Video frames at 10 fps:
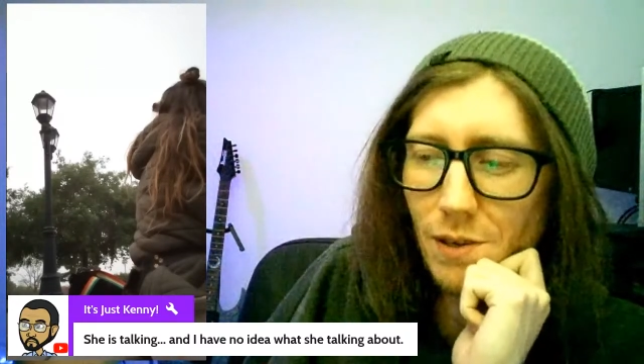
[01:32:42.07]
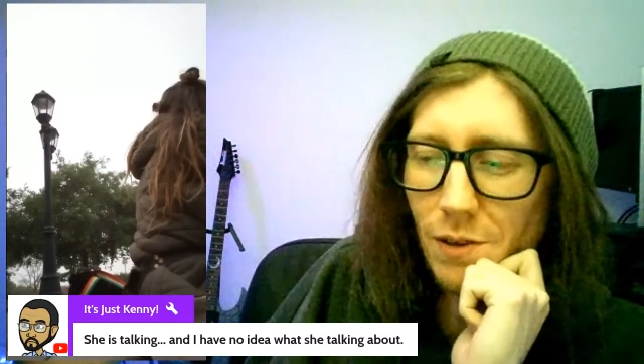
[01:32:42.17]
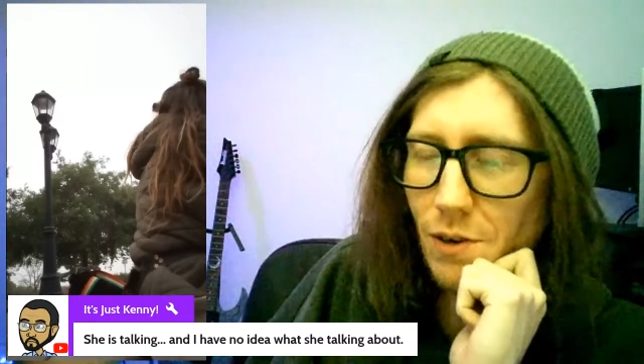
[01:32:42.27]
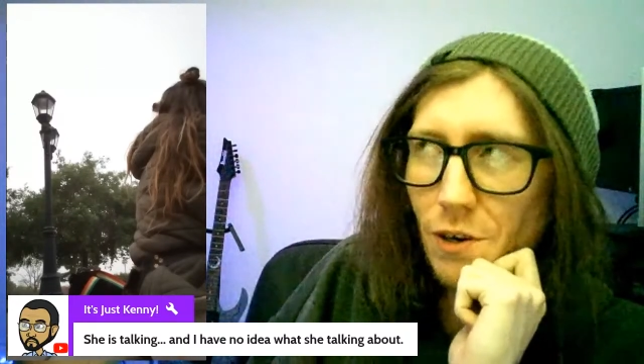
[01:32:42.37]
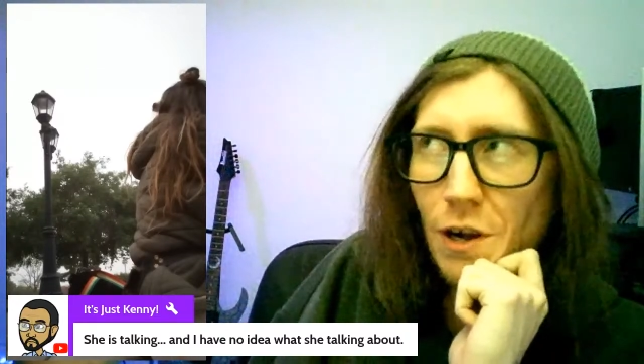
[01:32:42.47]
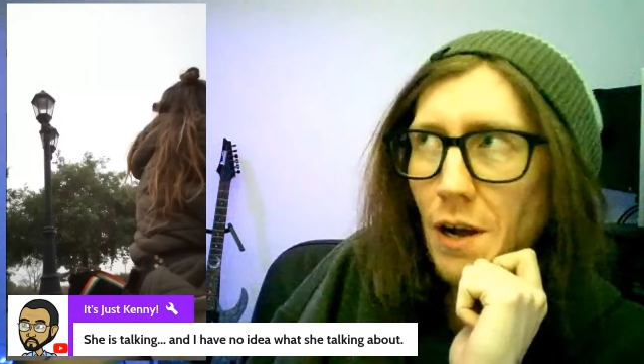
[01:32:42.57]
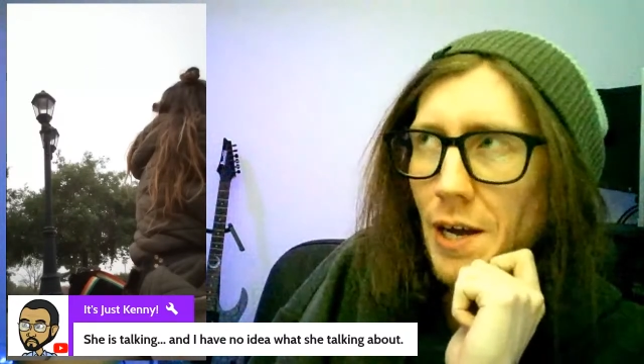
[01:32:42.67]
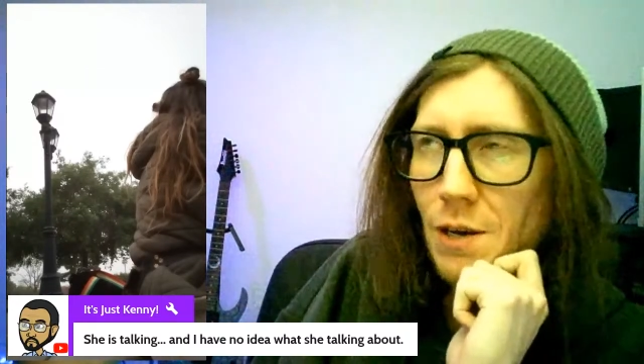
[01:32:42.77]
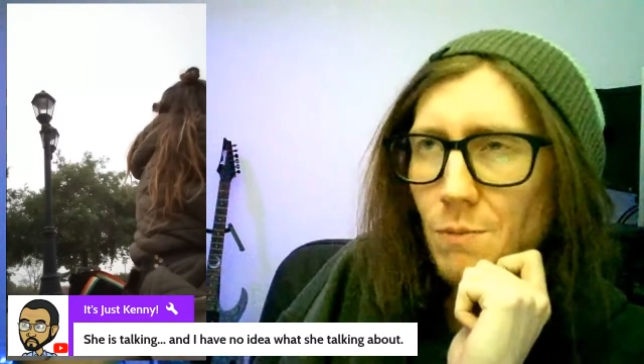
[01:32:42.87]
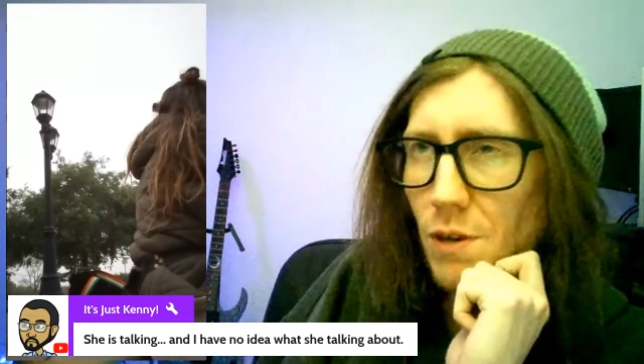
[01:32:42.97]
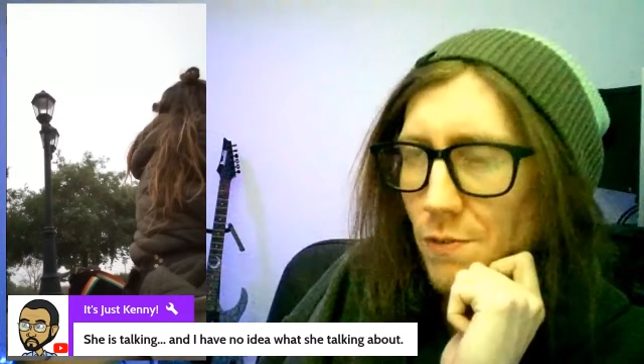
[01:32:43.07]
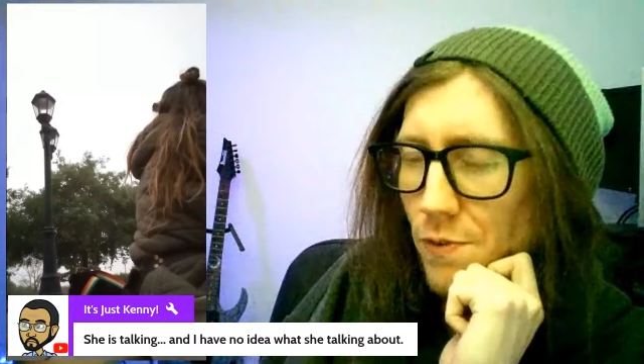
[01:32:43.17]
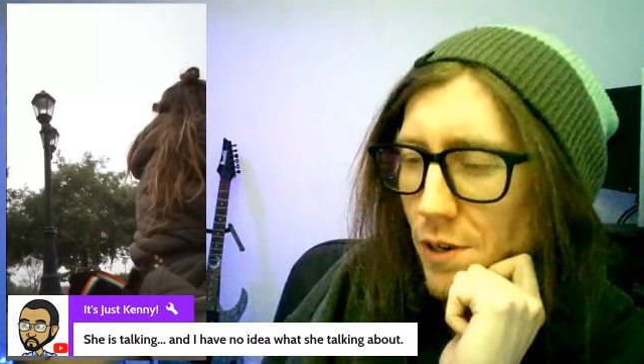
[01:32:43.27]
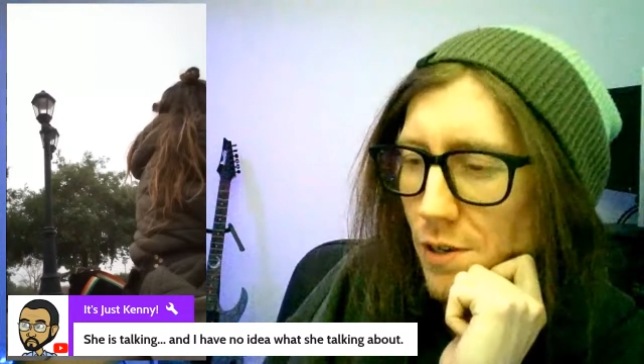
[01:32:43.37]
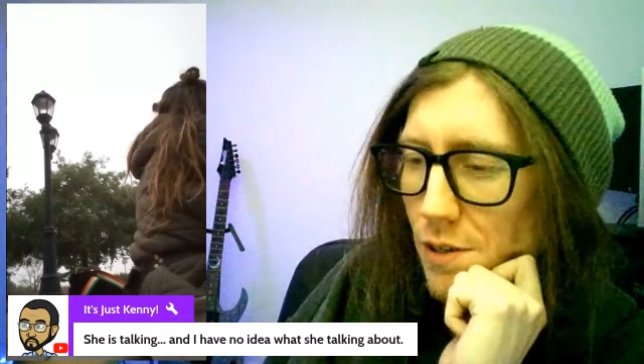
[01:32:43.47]
or I am a
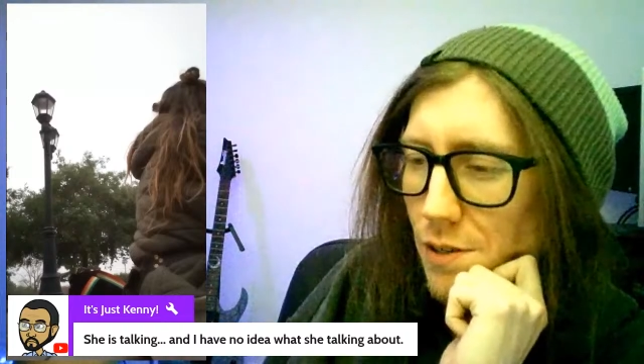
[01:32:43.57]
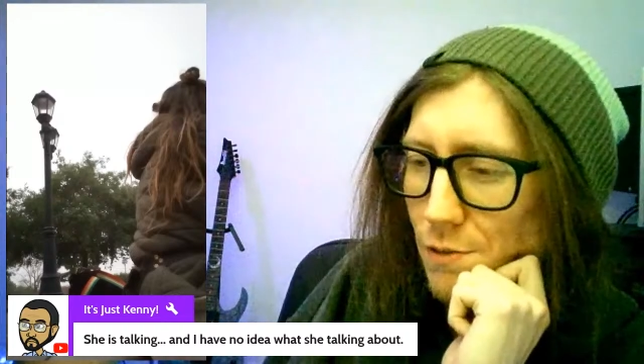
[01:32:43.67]
fucking,